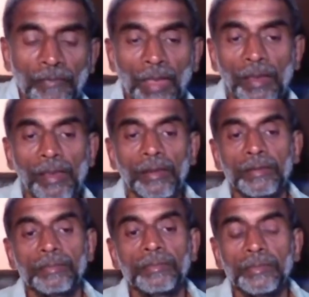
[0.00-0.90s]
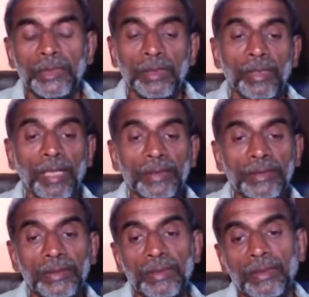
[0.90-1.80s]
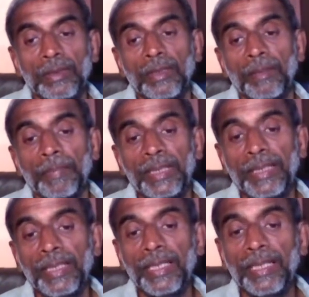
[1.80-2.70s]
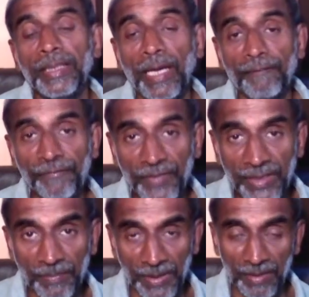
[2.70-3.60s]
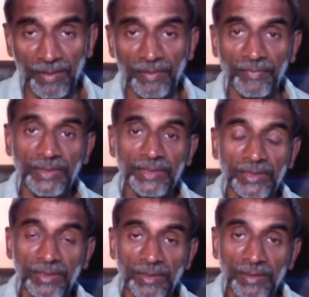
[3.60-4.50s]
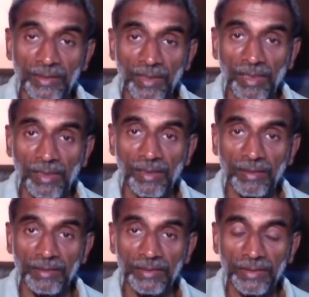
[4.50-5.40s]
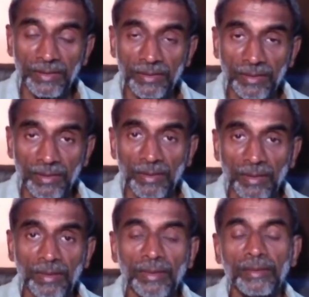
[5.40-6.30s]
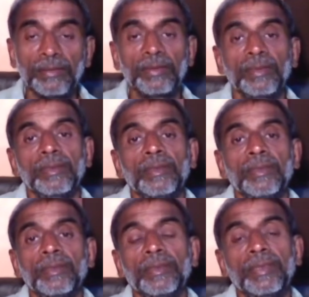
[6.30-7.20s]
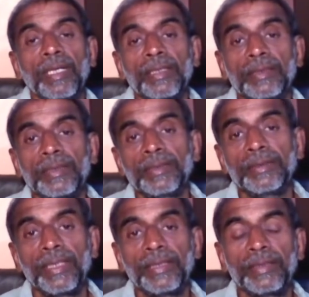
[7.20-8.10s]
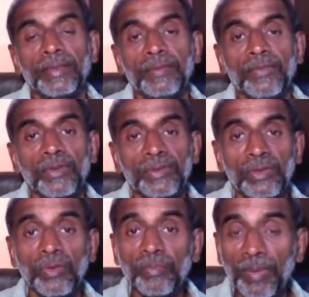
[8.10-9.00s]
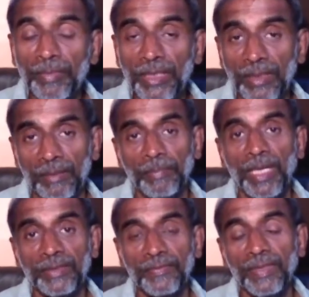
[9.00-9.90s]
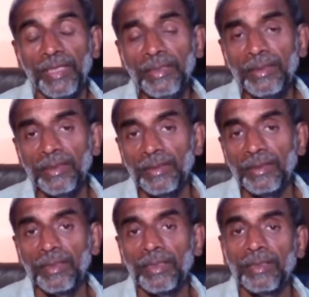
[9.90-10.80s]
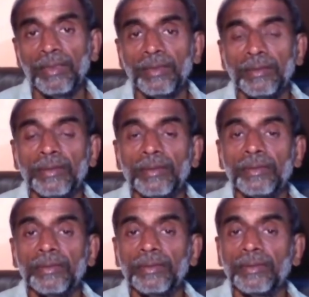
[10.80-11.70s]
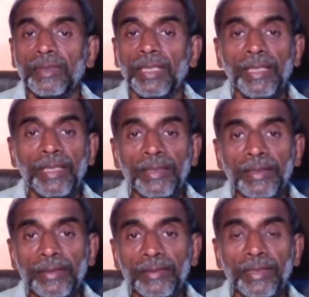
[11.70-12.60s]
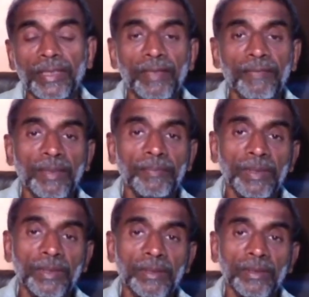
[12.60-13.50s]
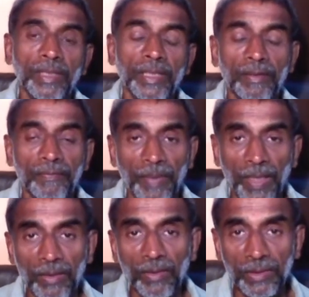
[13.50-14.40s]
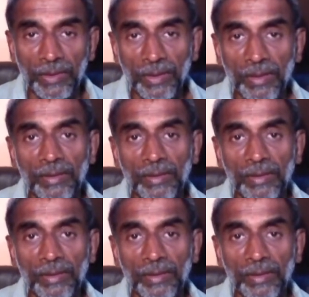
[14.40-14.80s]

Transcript: uh, Drugs, particularly amphetamine, which is a drug that involves a dopamine pathway. Uh, Clearly, they develop a kind of paranoid